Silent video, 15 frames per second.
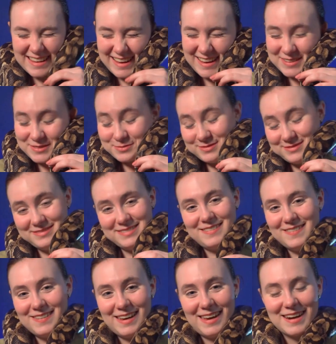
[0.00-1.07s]

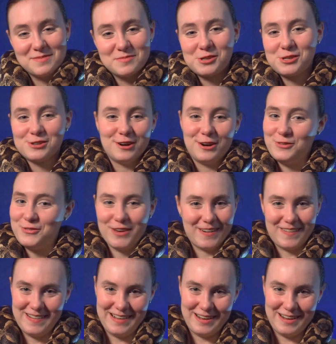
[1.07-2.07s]
and I'm sure I'll figure it